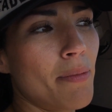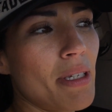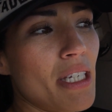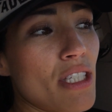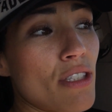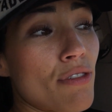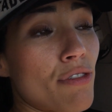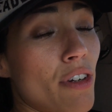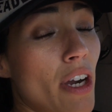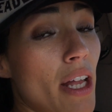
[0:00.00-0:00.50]

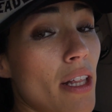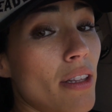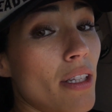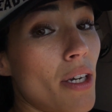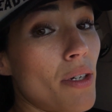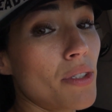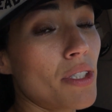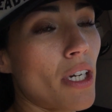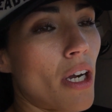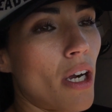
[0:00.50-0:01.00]
is front
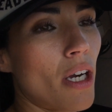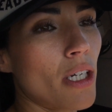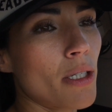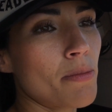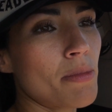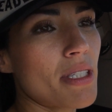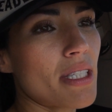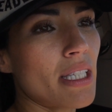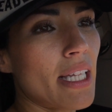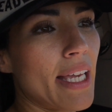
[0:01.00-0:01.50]
load
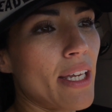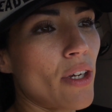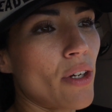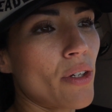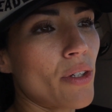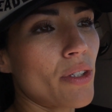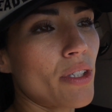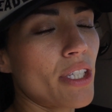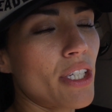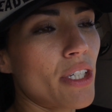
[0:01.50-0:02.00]
carbs
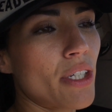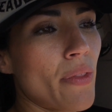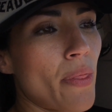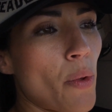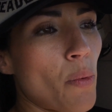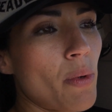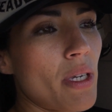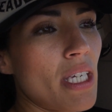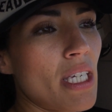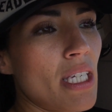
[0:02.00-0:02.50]
earlier in
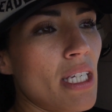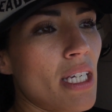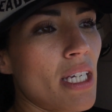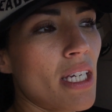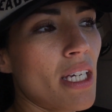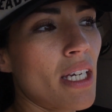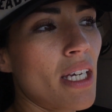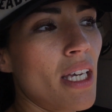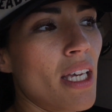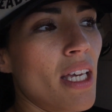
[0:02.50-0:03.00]
the
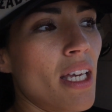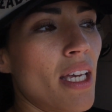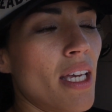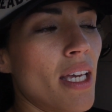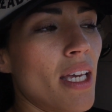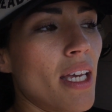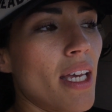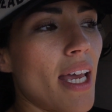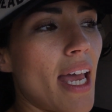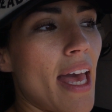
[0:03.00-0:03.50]
week
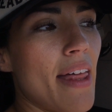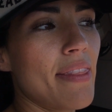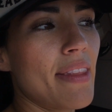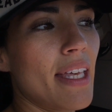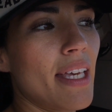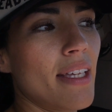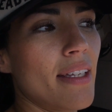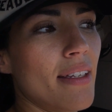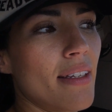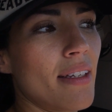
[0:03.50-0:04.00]
and
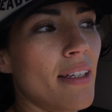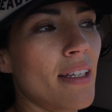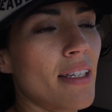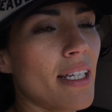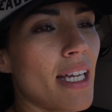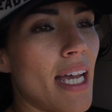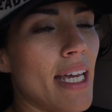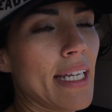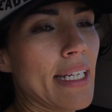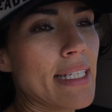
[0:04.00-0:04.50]
then
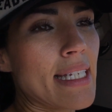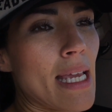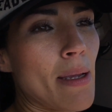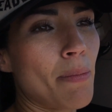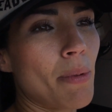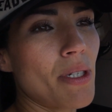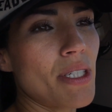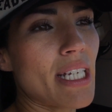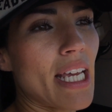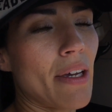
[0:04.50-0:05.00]
kind of
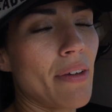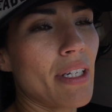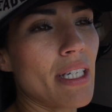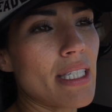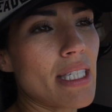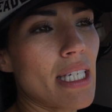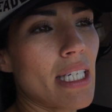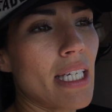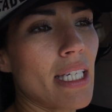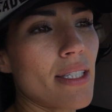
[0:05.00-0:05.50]
taper down
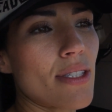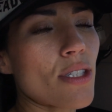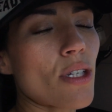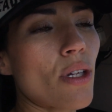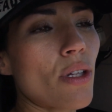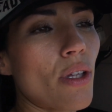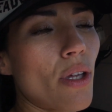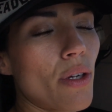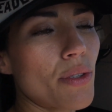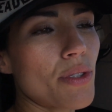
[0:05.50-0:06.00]
as it gets
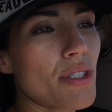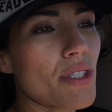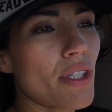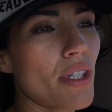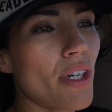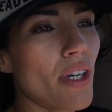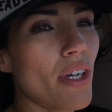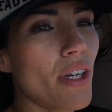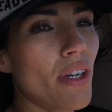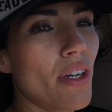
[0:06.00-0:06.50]

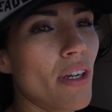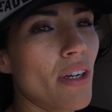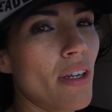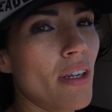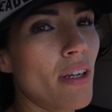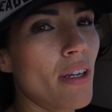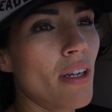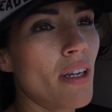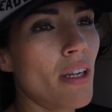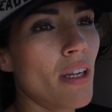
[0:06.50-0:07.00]
closer
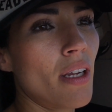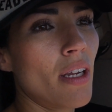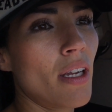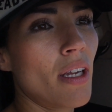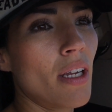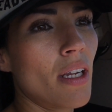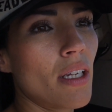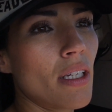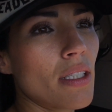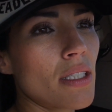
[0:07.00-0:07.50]

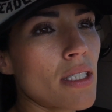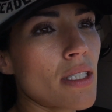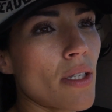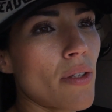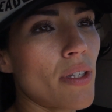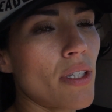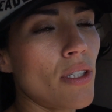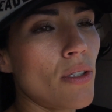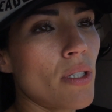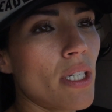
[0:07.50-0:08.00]

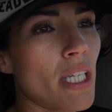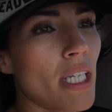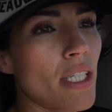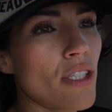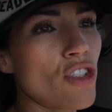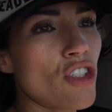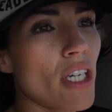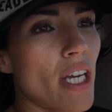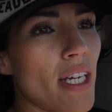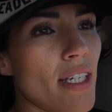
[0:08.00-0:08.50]
so that you can
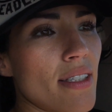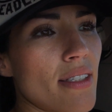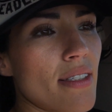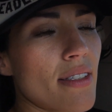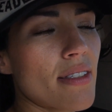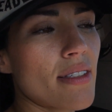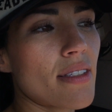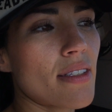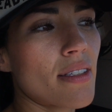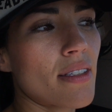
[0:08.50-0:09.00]

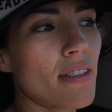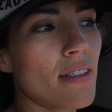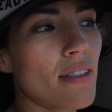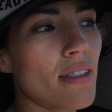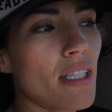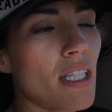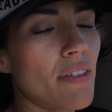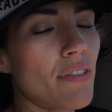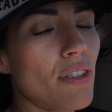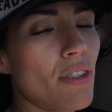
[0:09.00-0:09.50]
adjust
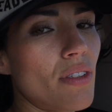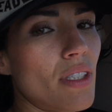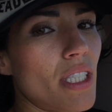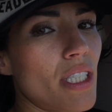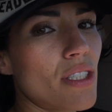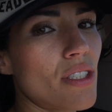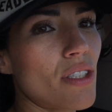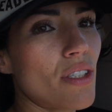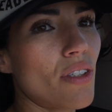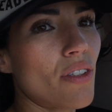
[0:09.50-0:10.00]
if you
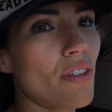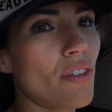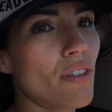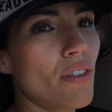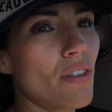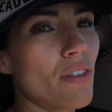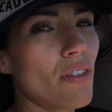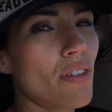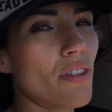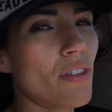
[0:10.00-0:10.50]
need to.
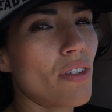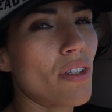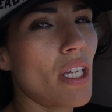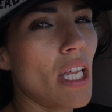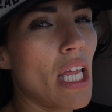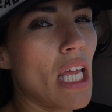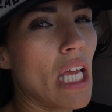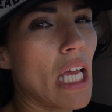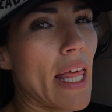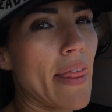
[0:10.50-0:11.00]

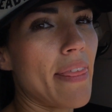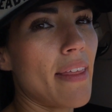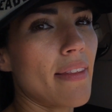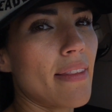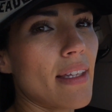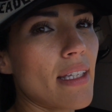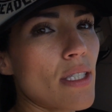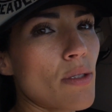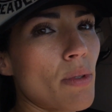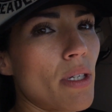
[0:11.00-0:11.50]
I
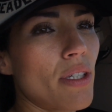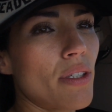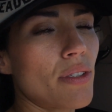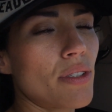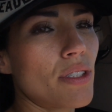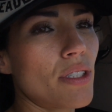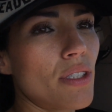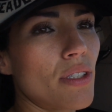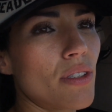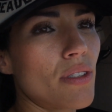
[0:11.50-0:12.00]
think that's what
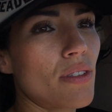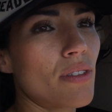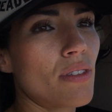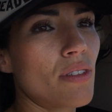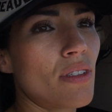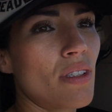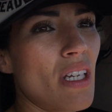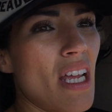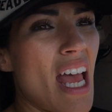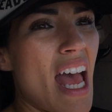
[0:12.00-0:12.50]
he'll do.
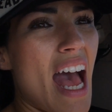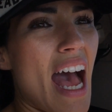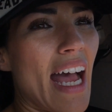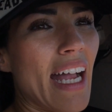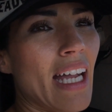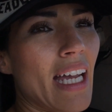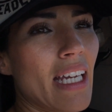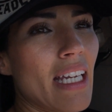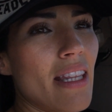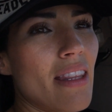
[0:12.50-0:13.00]

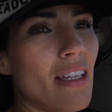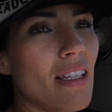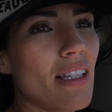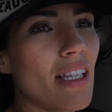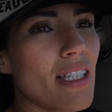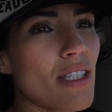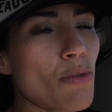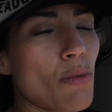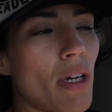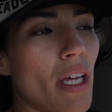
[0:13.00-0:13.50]
I kind of think
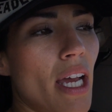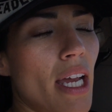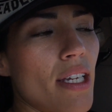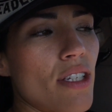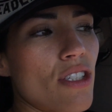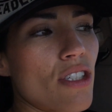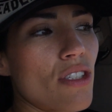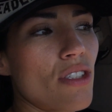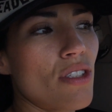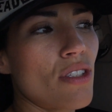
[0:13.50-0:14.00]
that's what I
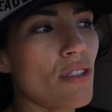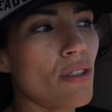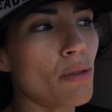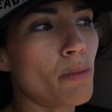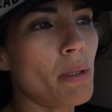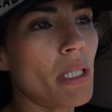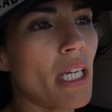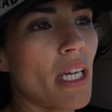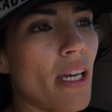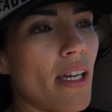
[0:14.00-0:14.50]
should
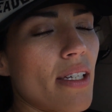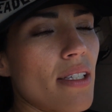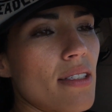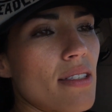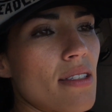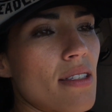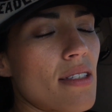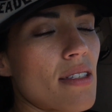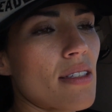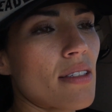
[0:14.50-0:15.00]
do
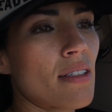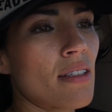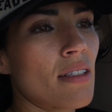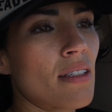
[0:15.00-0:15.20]
because